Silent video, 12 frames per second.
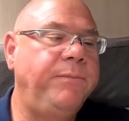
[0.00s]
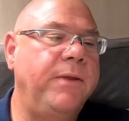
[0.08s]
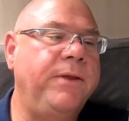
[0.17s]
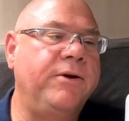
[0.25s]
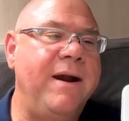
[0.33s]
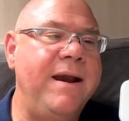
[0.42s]

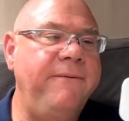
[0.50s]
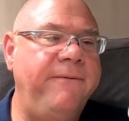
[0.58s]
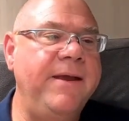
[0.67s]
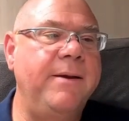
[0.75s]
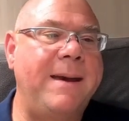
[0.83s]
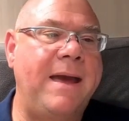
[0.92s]
The great
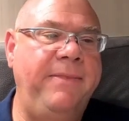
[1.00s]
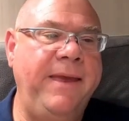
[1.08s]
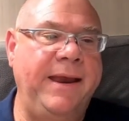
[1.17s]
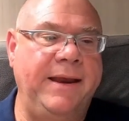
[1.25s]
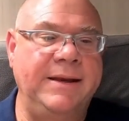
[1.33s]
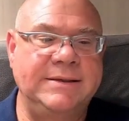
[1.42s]
thing about
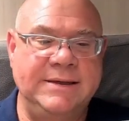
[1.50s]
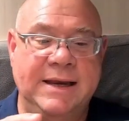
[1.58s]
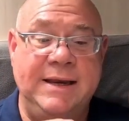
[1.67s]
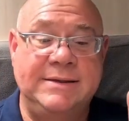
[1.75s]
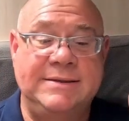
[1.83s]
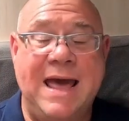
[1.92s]
these
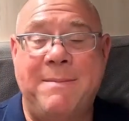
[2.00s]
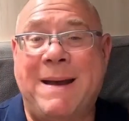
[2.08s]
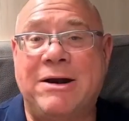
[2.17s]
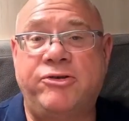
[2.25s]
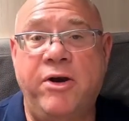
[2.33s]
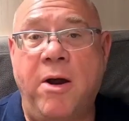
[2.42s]
is they're
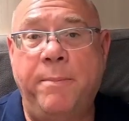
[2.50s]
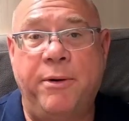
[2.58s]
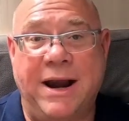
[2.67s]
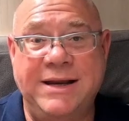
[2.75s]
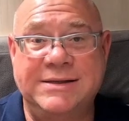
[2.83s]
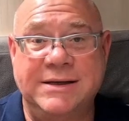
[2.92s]
battery
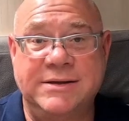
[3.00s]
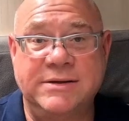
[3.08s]
operated.